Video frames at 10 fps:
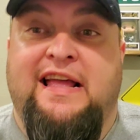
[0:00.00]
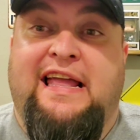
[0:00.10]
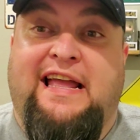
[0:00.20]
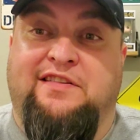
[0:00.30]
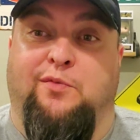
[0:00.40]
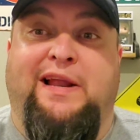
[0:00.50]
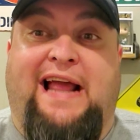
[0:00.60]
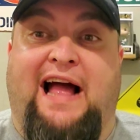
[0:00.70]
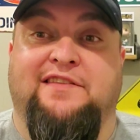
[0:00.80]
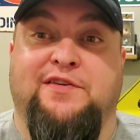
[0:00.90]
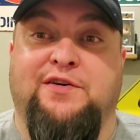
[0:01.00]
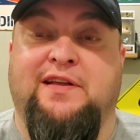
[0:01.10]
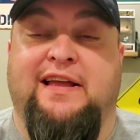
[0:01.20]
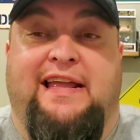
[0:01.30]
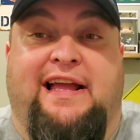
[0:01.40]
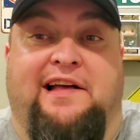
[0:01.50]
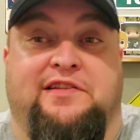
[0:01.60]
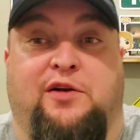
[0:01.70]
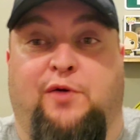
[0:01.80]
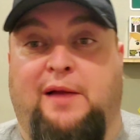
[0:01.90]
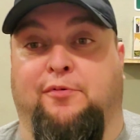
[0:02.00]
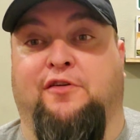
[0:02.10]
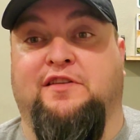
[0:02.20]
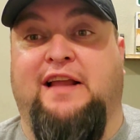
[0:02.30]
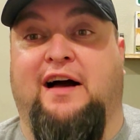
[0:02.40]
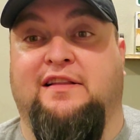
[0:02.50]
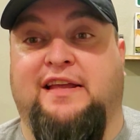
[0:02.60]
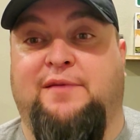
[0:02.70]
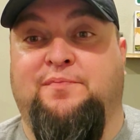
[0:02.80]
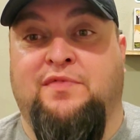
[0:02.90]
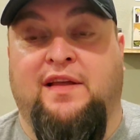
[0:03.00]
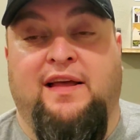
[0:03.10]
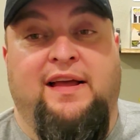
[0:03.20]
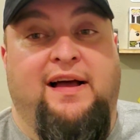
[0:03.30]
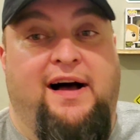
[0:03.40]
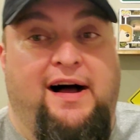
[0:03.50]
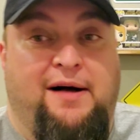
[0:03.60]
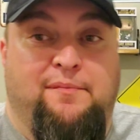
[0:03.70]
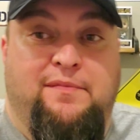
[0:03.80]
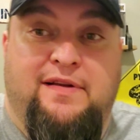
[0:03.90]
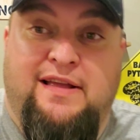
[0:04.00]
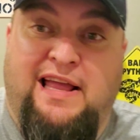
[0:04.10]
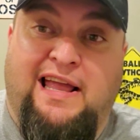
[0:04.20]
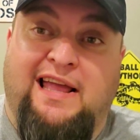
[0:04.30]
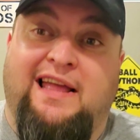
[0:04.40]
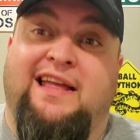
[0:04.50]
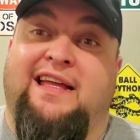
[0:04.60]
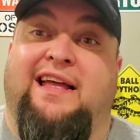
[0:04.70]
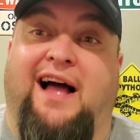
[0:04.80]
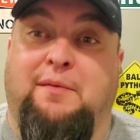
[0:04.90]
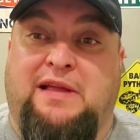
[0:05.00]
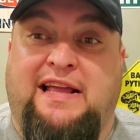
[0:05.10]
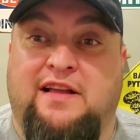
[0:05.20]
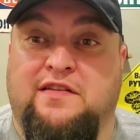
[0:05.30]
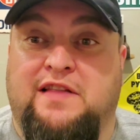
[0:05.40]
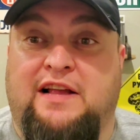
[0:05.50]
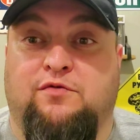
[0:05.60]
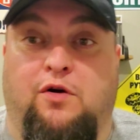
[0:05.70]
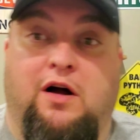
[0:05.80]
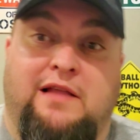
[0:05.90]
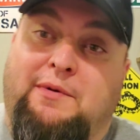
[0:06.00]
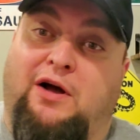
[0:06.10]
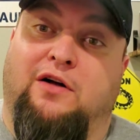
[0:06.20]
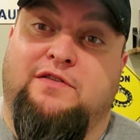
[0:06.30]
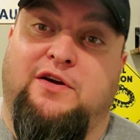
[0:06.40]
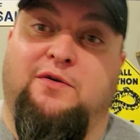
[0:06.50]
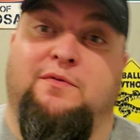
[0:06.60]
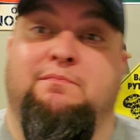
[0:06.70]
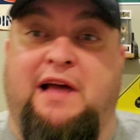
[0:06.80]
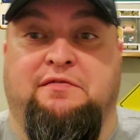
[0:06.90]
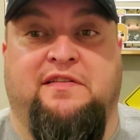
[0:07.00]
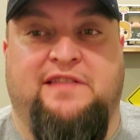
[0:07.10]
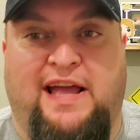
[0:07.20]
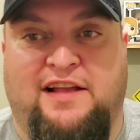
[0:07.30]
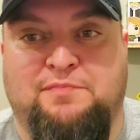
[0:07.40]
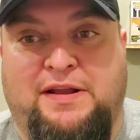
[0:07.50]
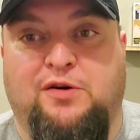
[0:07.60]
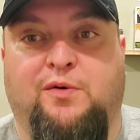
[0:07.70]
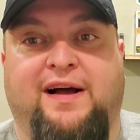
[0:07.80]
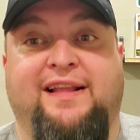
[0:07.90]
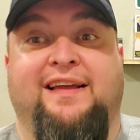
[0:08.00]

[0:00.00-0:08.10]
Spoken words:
He has a winning attitude. He has a great personality. He does things wrong like we all do, makes mistakes, but you know what?